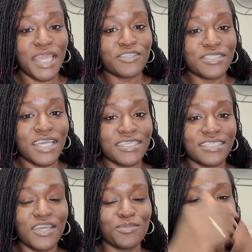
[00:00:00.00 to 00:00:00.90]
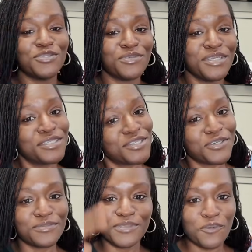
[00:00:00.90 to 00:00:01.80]
exercises help too.
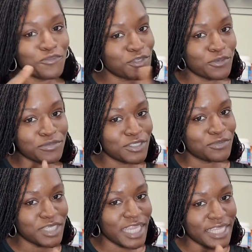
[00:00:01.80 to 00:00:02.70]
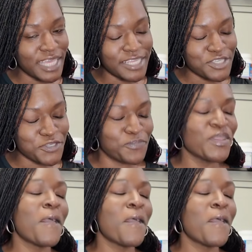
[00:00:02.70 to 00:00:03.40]
So don't negate that too.